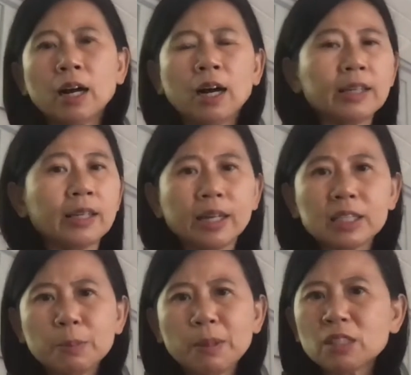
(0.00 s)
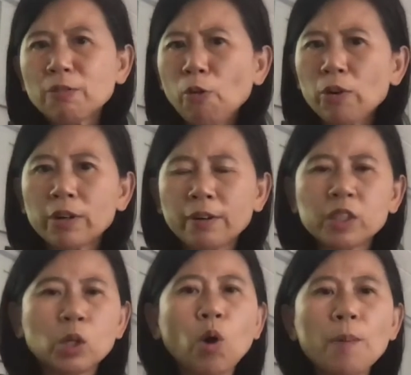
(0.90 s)
inexpensive form of
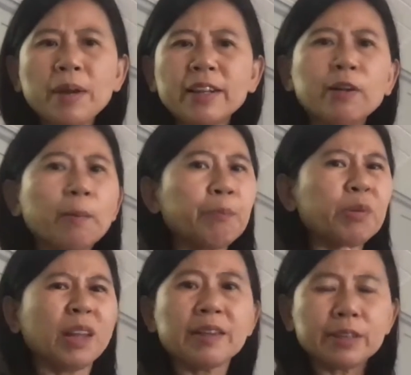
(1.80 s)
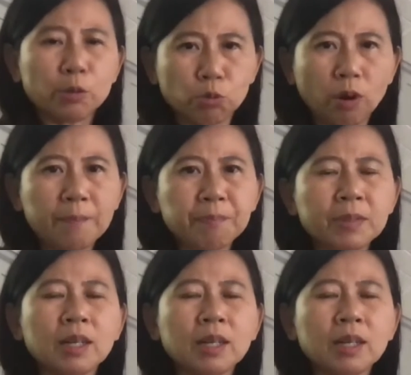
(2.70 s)
equipment, they don't blend it right,